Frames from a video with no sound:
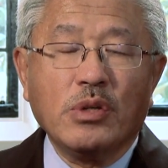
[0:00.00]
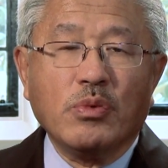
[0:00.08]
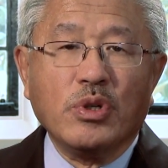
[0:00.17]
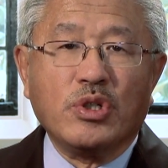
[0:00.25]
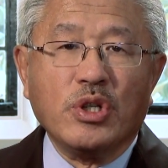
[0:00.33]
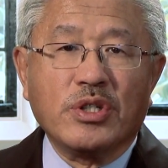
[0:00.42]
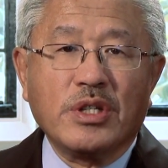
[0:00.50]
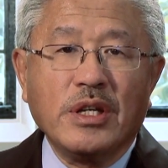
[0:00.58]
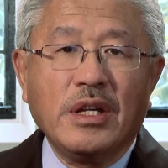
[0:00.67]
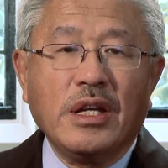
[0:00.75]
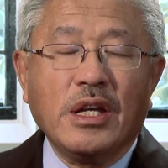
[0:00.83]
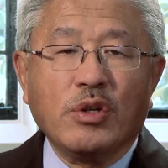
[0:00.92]
which is
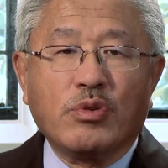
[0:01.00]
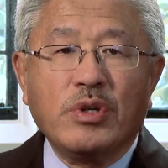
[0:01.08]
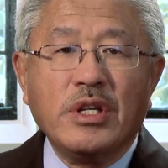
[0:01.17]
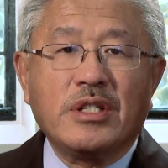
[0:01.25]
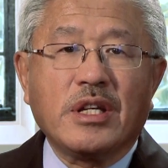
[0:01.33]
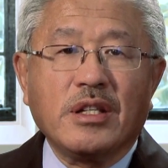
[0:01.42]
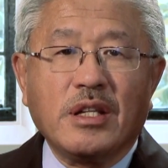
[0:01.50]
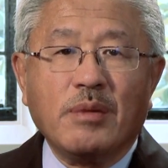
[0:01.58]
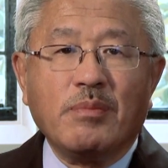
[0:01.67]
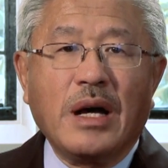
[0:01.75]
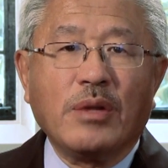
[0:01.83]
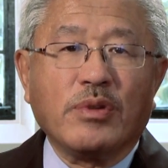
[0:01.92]
increasing the
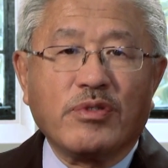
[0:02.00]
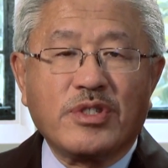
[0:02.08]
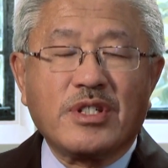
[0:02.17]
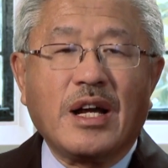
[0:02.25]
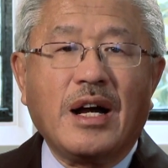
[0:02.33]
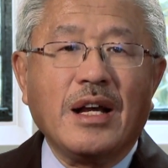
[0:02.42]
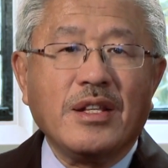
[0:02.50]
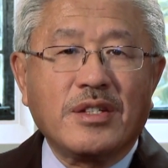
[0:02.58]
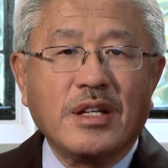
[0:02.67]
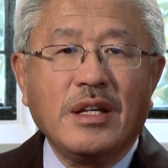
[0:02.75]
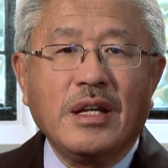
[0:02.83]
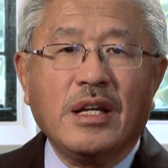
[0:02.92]
amount of
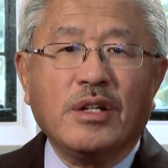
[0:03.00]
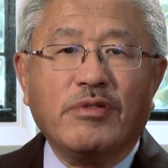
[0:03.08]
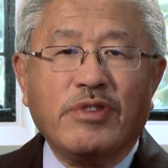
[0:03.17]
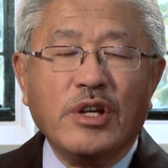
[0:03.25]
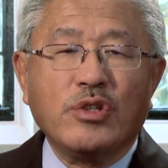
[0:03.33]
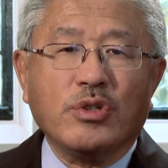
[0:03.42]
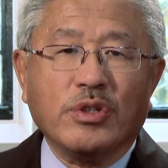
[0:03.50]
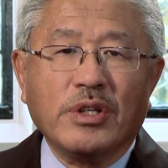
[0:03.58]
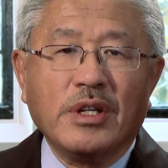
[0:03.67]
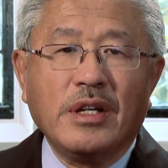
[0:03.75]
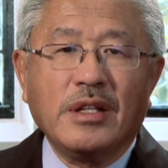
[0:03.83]
science innovation